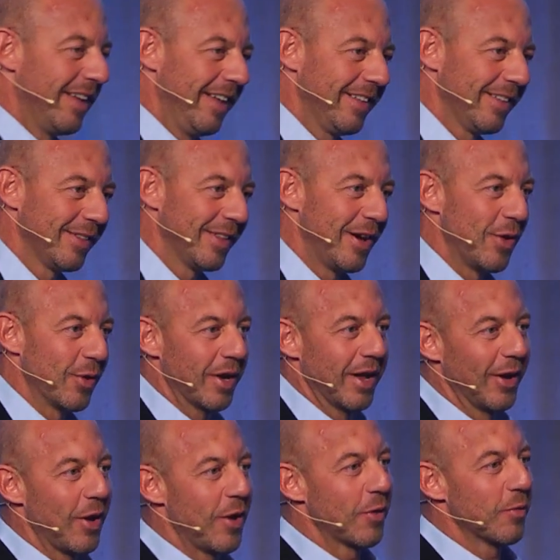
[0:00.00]
they, they, don't get
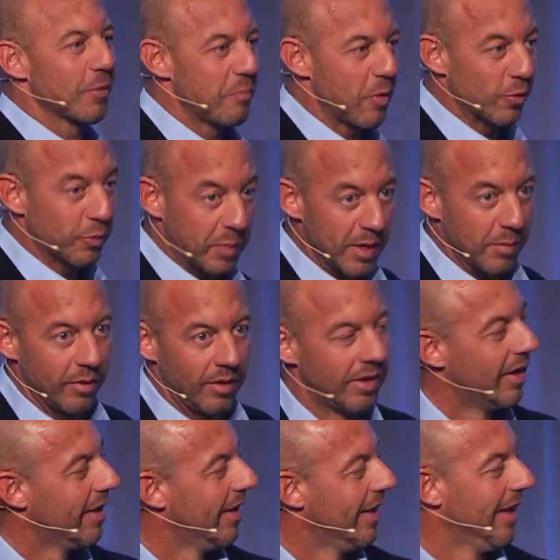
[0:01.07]
along with most people.
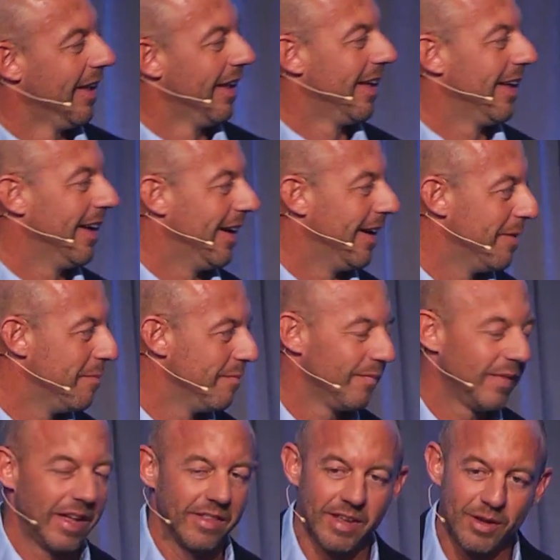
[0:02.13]
Um,
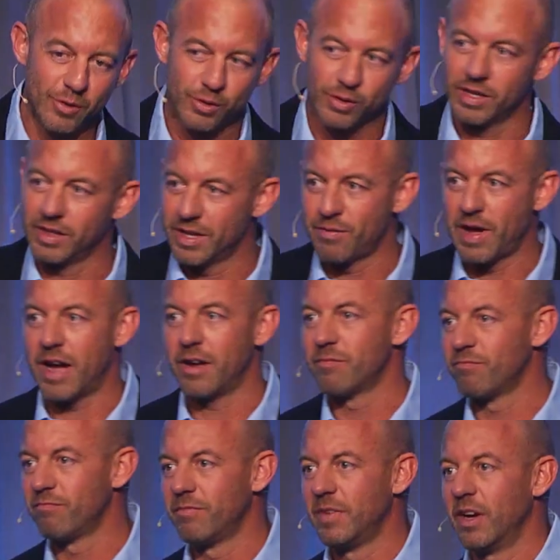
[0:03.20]
and they usually live
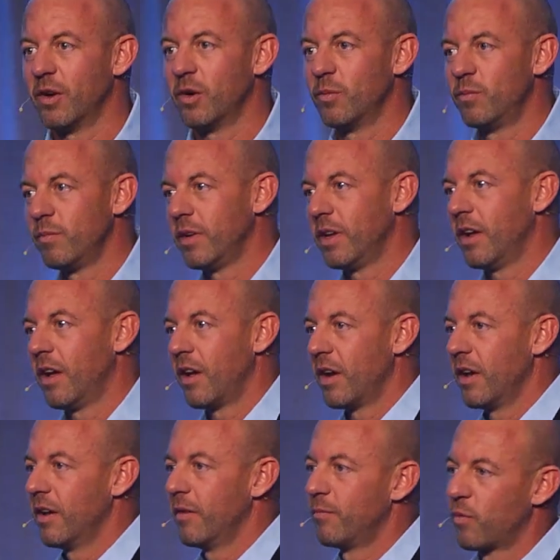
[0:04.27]
out, you know, on
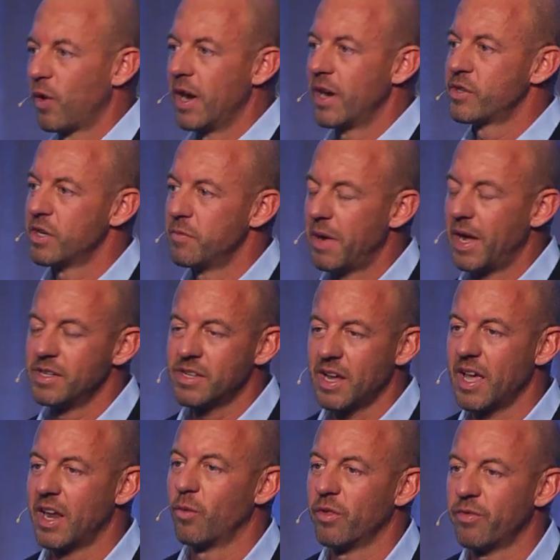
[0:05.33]
a ranch in
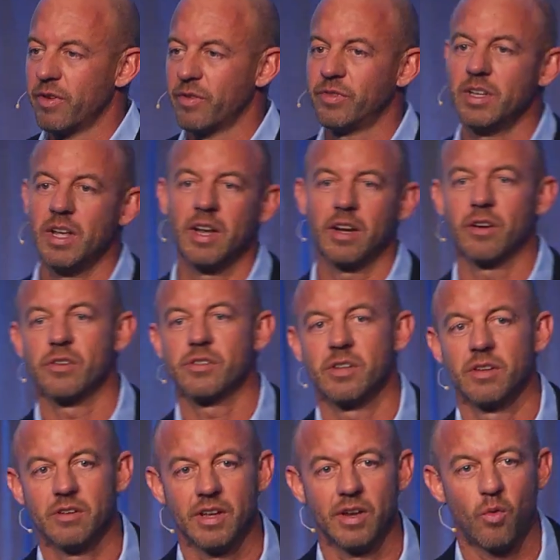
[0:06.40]
Montana with 50 acres
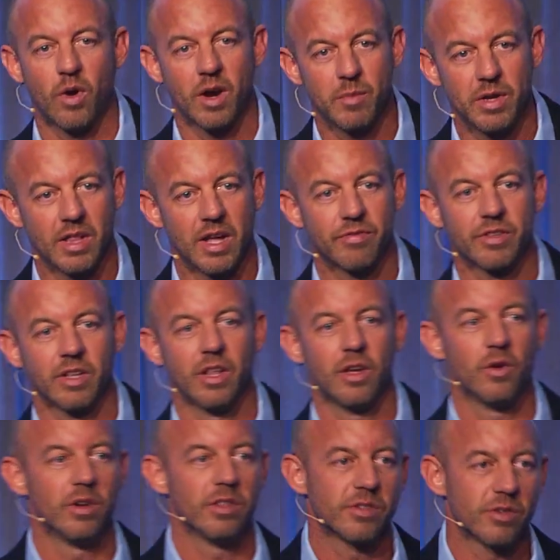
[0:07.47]
and, and want to be left
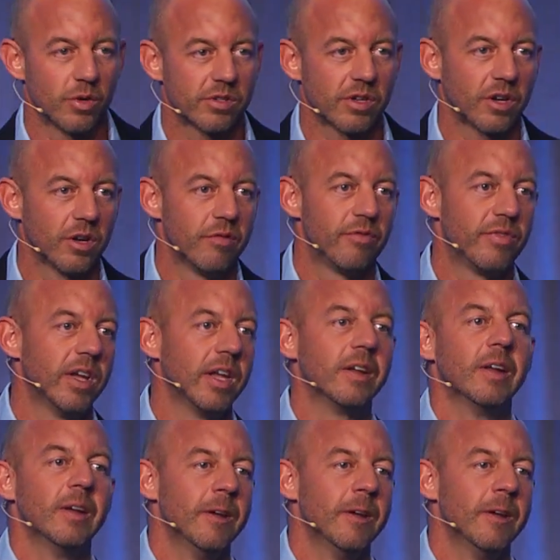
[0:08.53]
alone. And so it's a good fit.